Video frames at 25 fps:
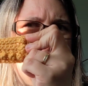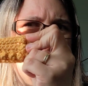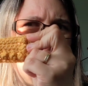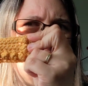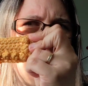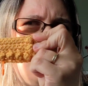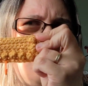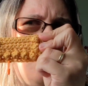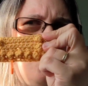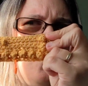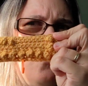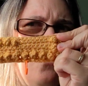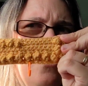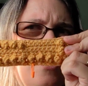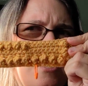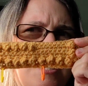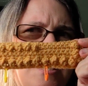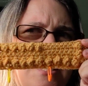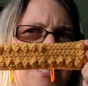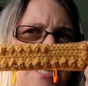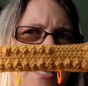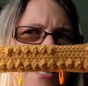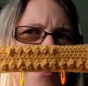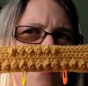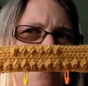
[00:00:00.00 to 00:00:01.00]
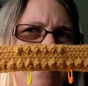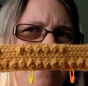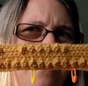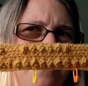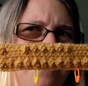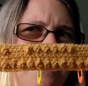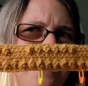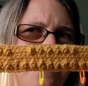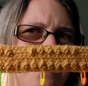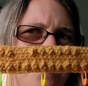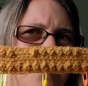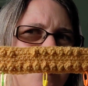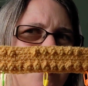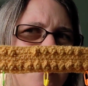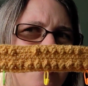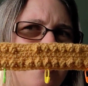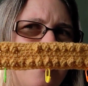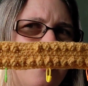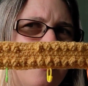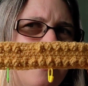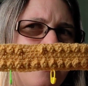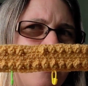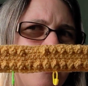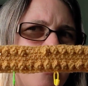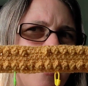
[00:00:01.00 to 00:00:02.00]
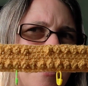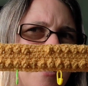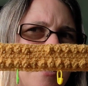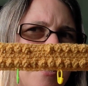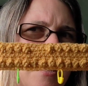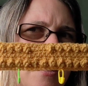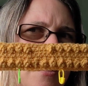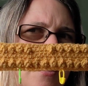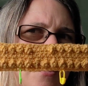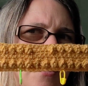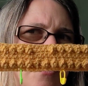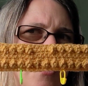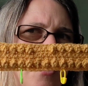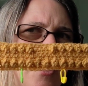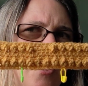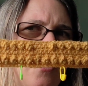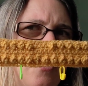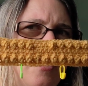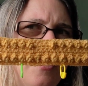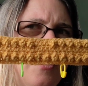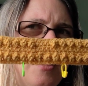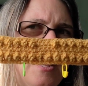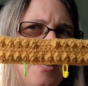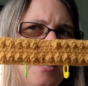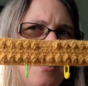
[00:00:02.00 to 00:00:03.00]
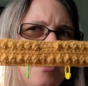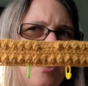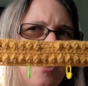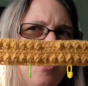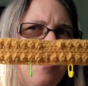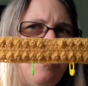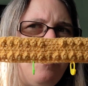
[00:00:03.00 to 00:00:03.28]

is all the same. The only thing that